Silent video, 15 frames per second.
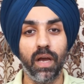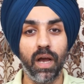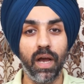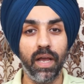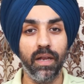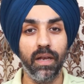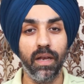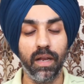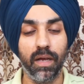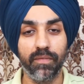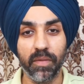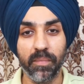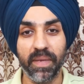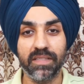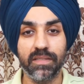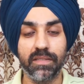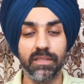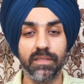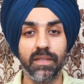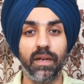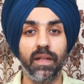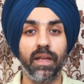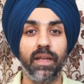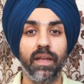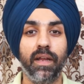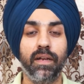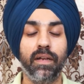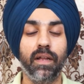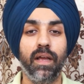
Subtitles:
I love the messages that I get,